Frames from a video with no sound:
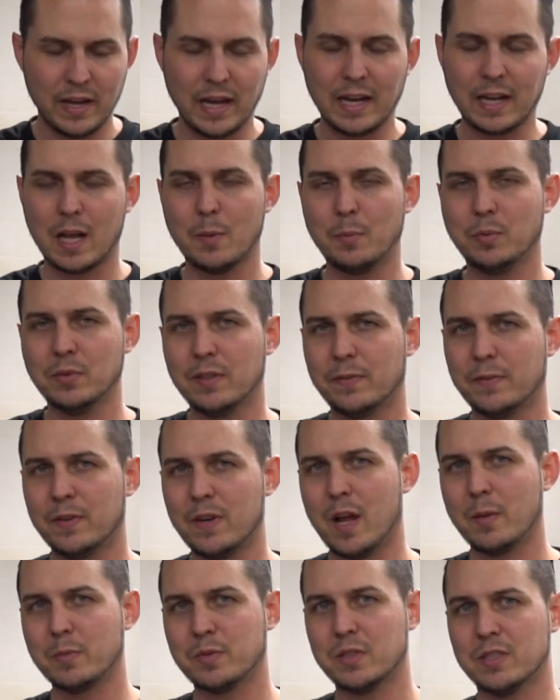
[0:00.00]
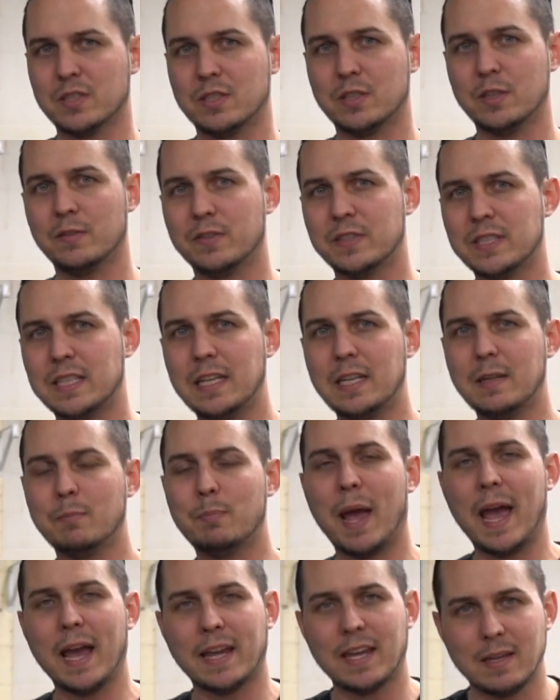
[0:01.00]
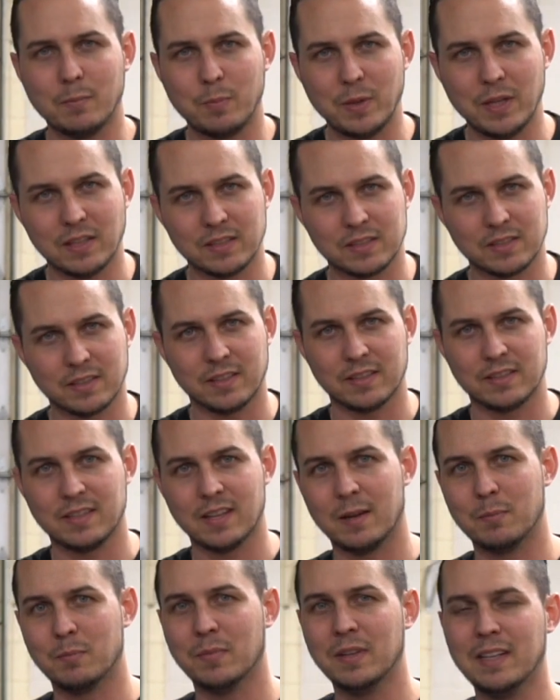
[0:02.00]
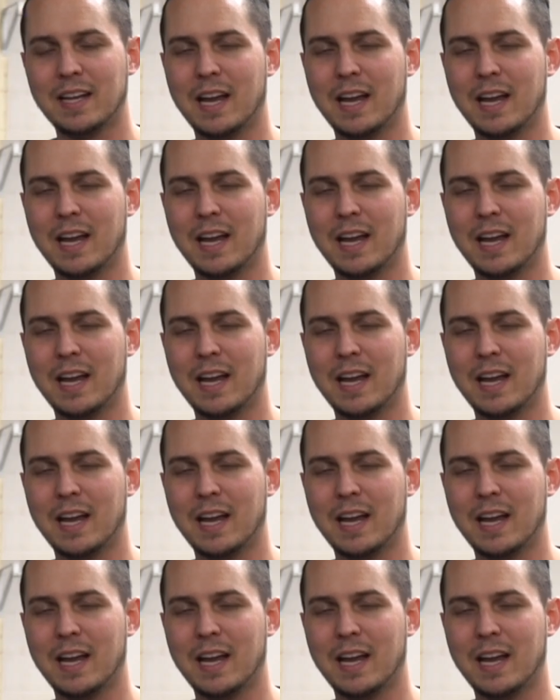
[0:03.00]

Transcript: got a couple different options. You've seen packing peanuts all the time.